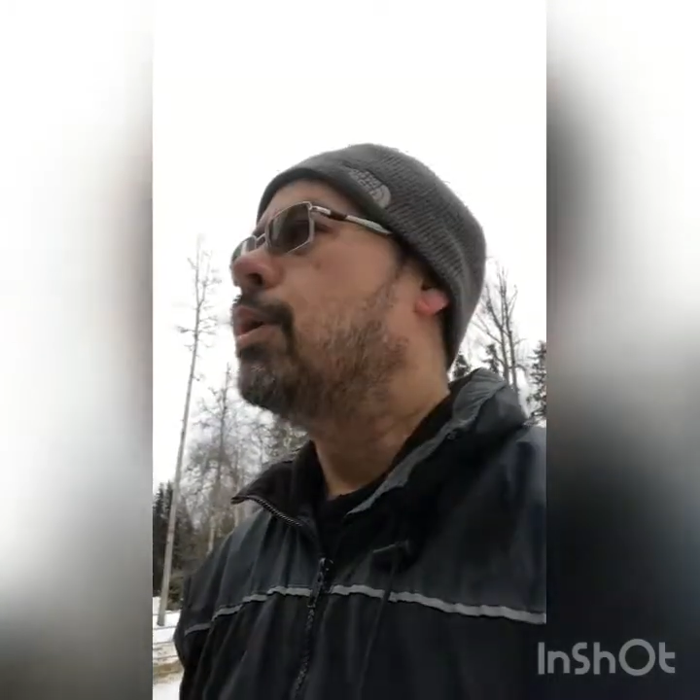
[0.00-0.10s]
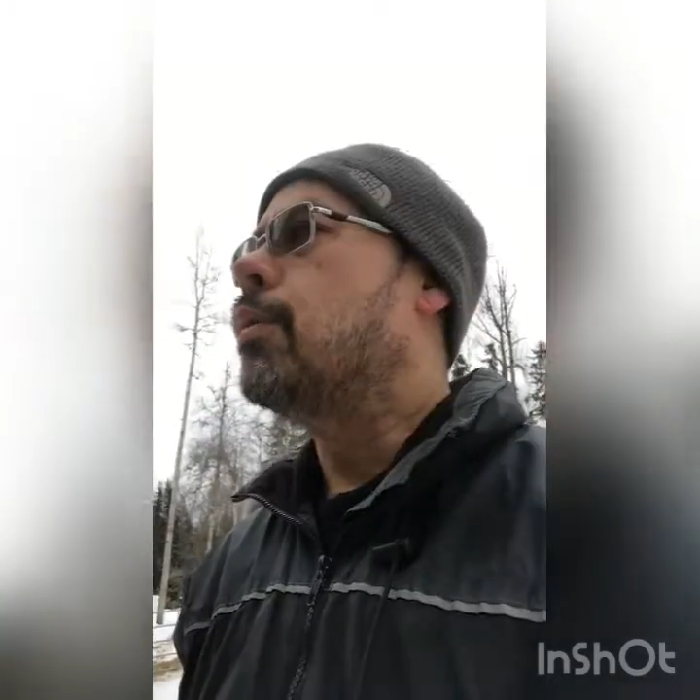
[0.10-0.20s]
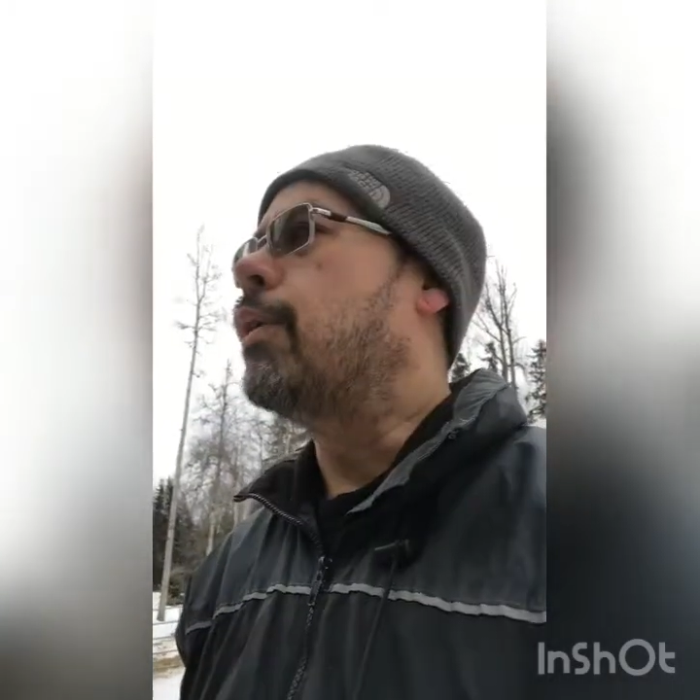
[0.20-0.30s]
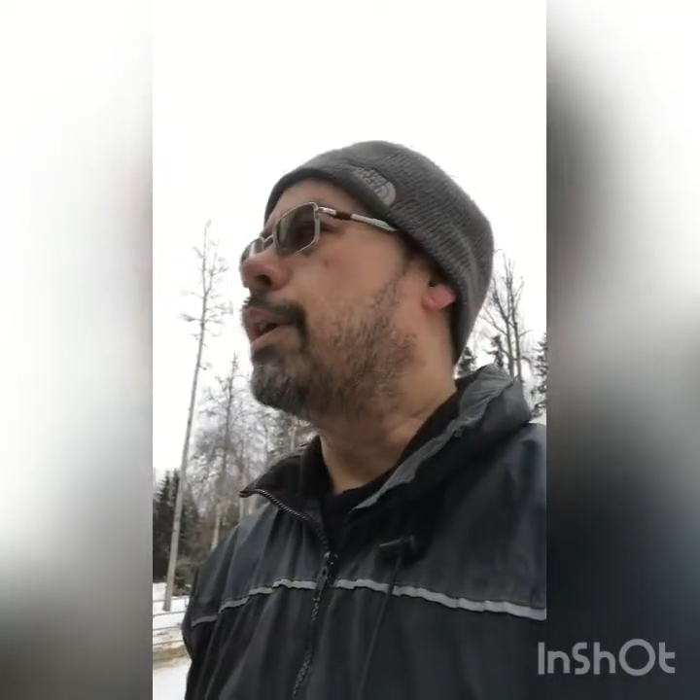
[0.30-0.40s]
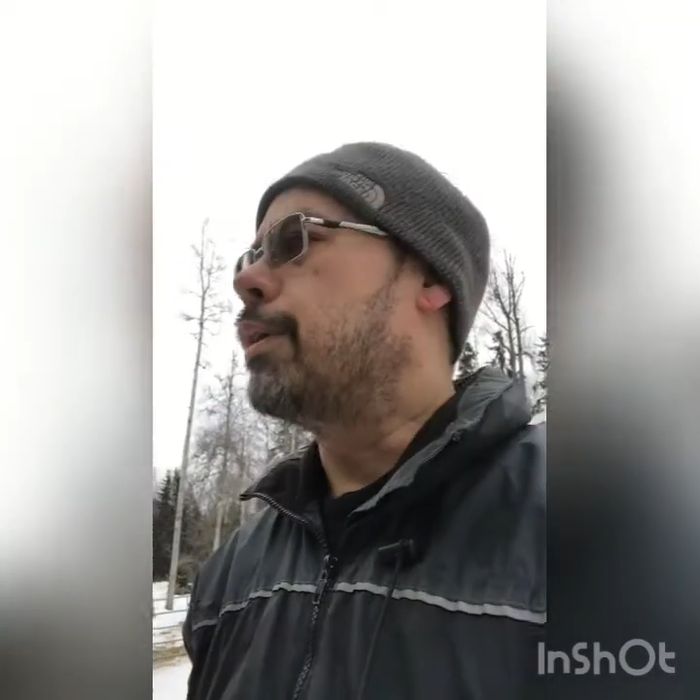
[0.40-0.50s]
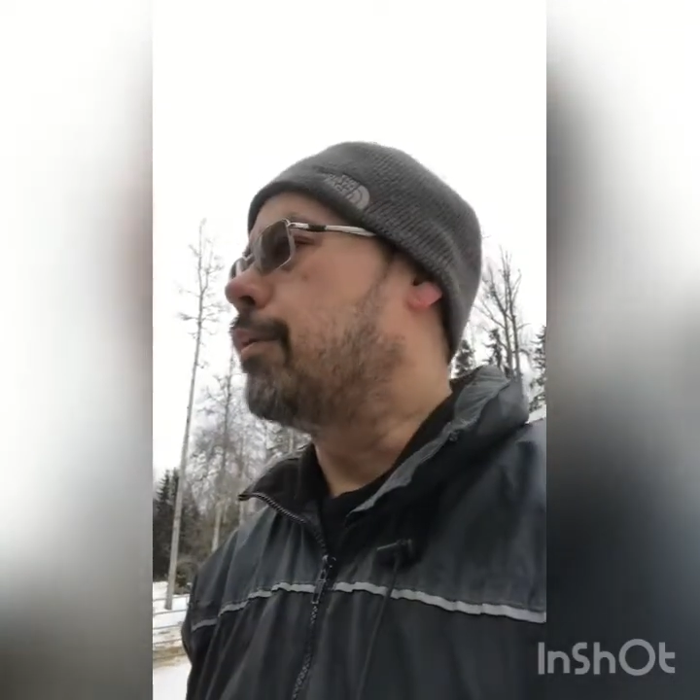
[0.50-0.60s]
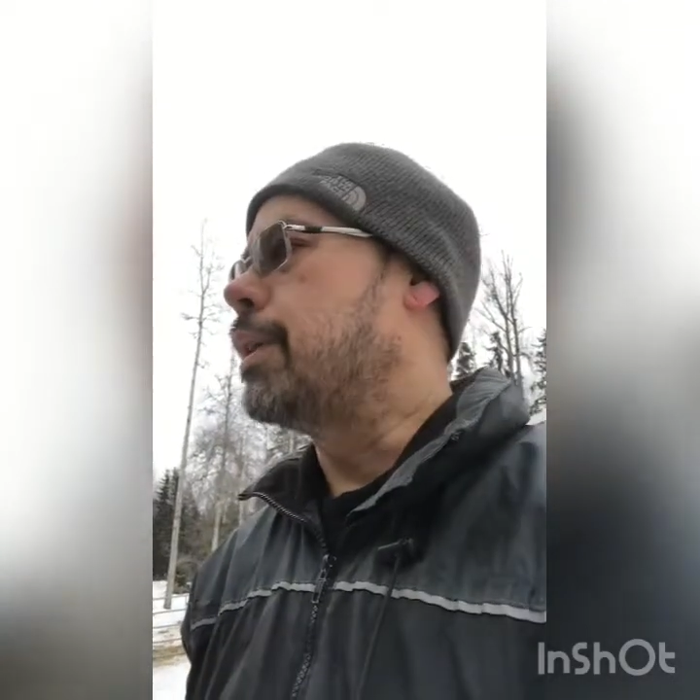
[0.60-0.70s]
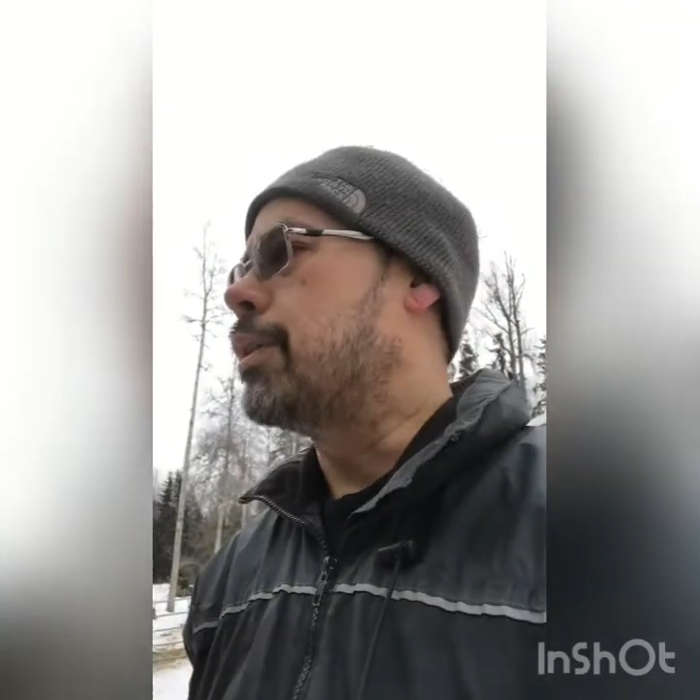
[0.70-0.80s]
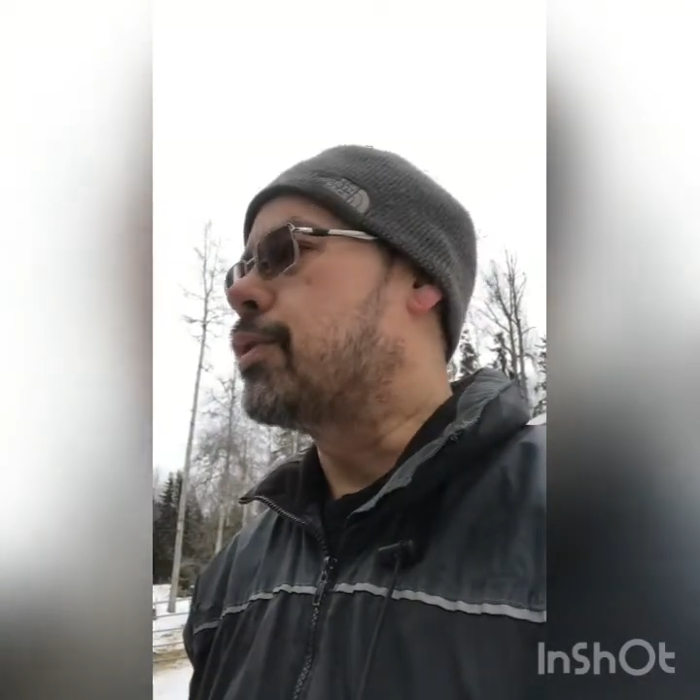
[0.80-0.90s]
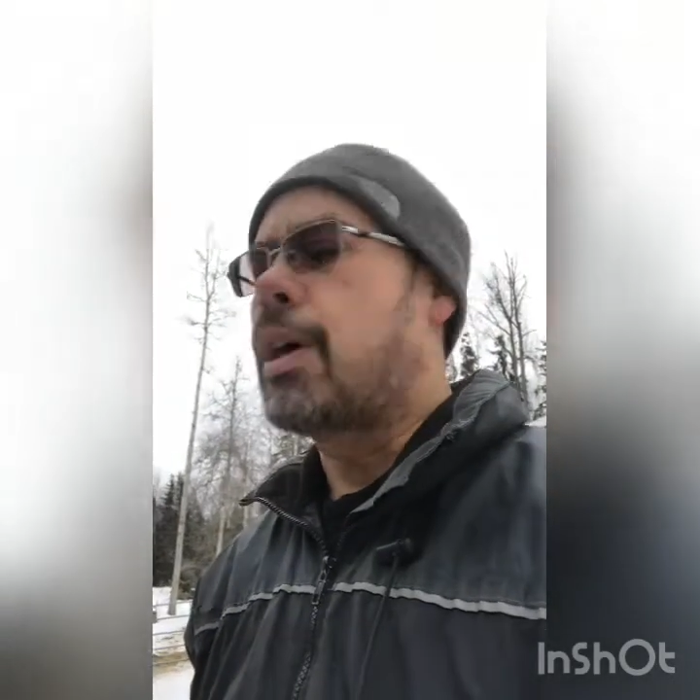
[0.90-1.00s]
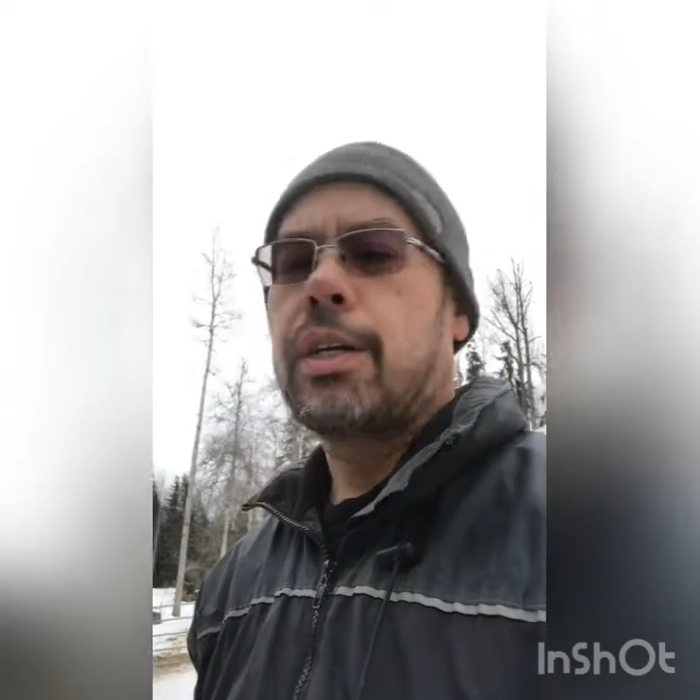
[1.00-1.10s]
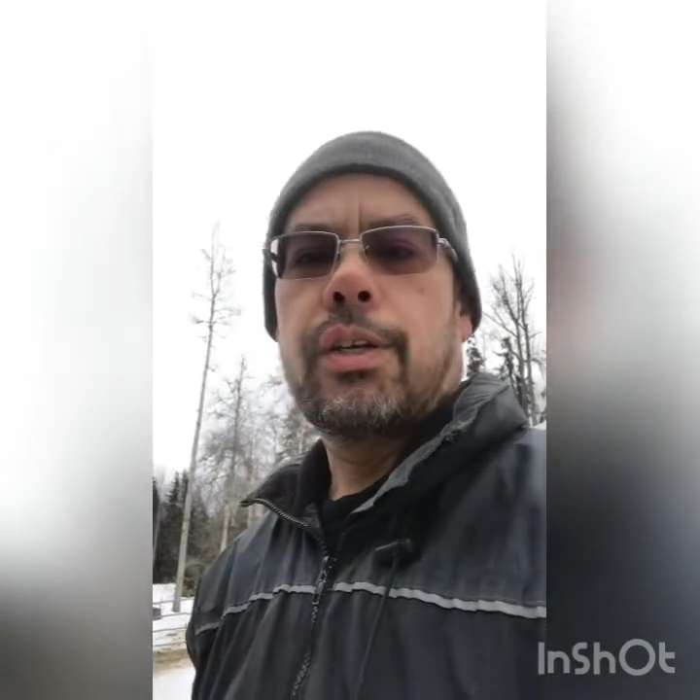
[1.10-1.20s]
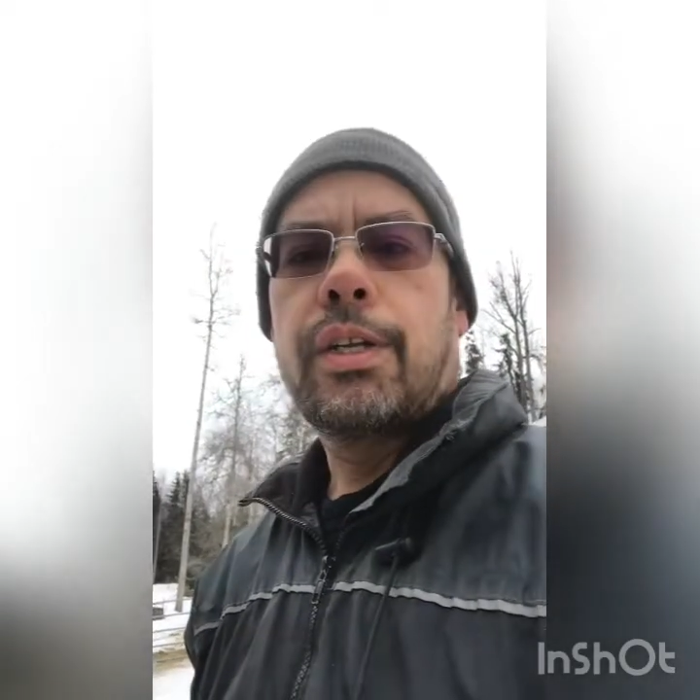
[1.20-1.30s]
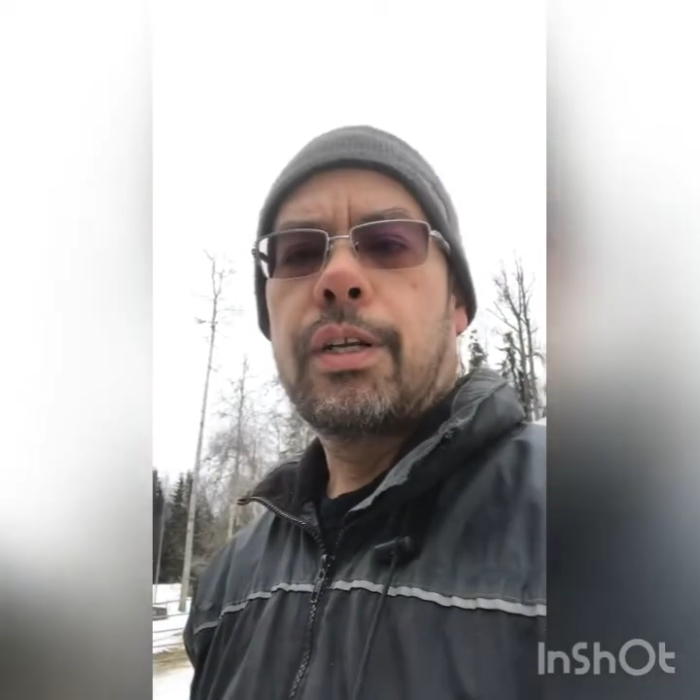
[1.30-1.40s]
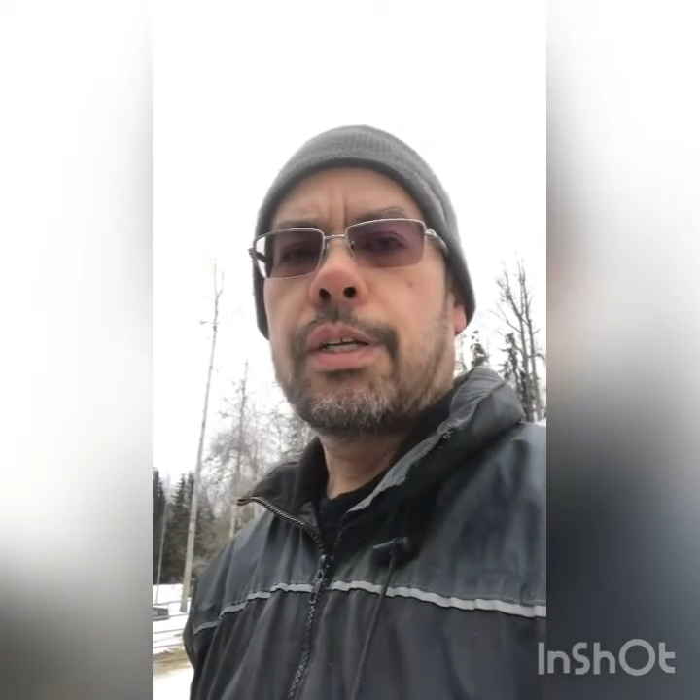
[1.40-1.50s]
when I don't need the tractor
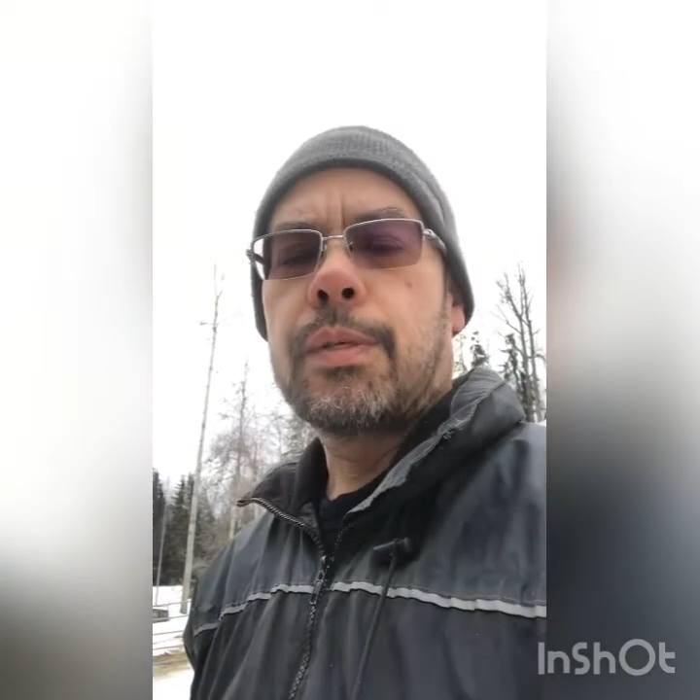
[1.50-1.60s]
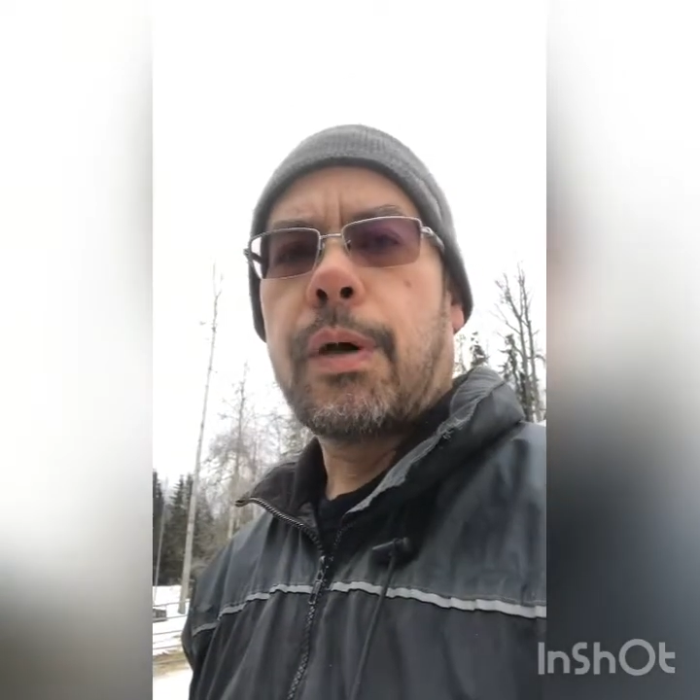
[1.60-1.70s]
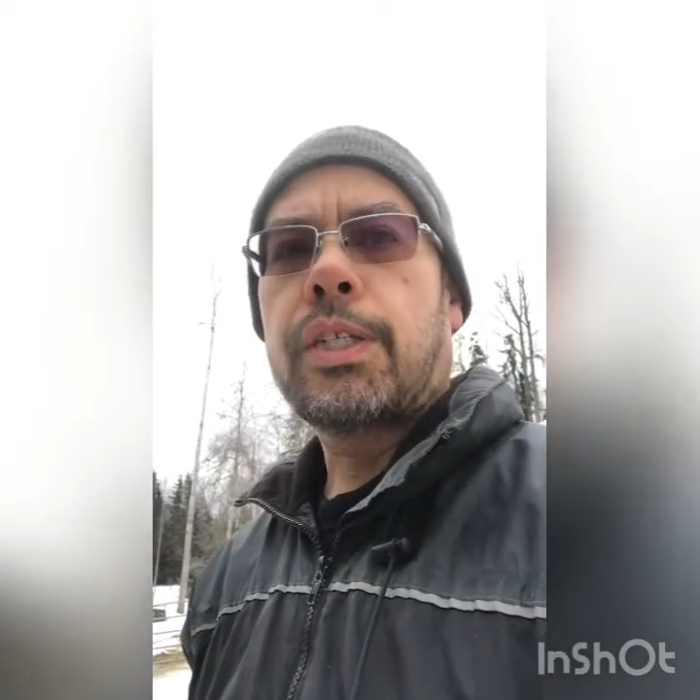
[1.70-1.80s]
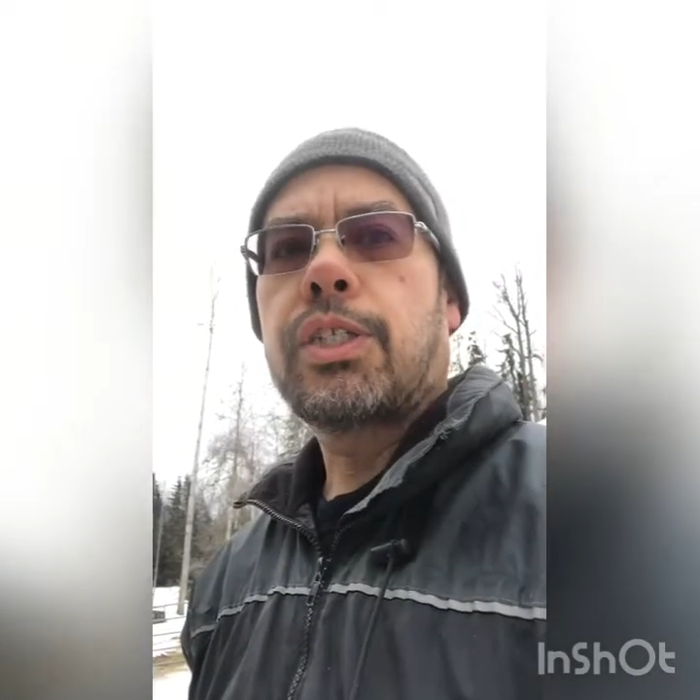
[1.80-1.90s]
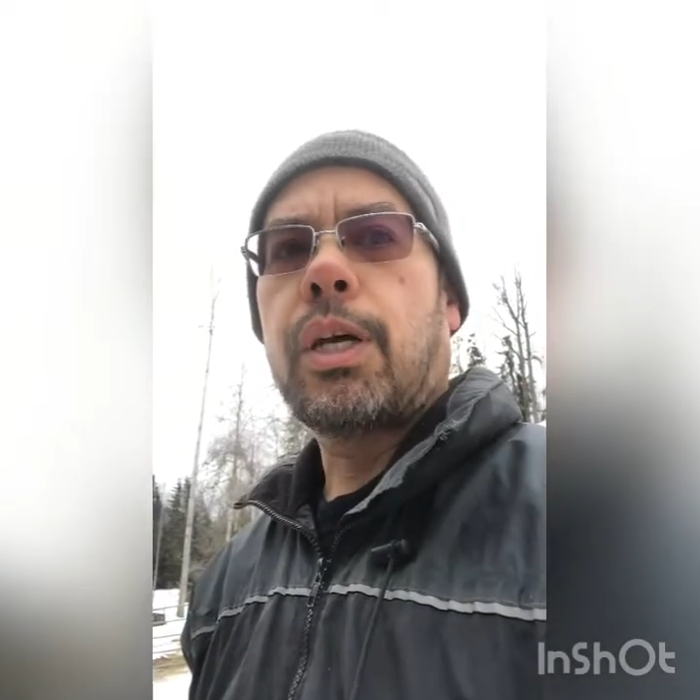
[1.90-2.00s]
nearly as much,